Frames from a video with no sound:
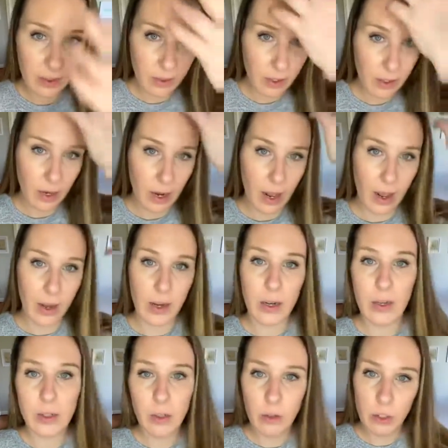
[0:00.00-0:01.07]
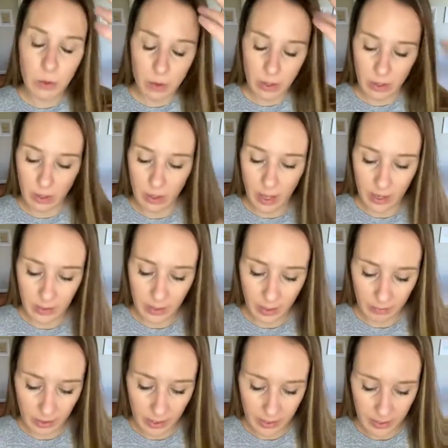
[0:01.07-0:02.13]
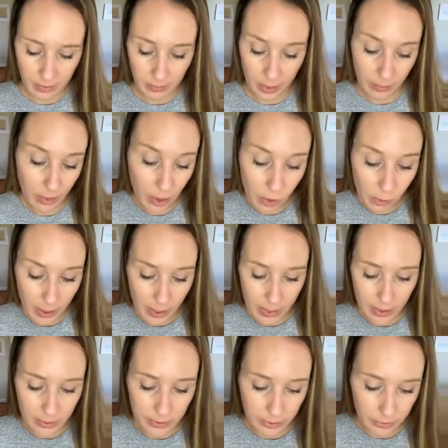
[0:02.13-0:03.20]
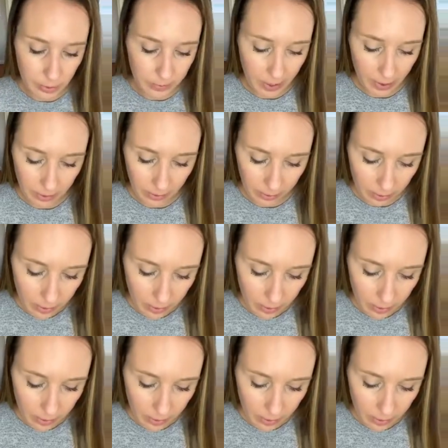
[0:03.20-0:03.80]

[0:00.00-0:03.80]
And I told you all in the last live that I did, when I'm home, I use loose powder.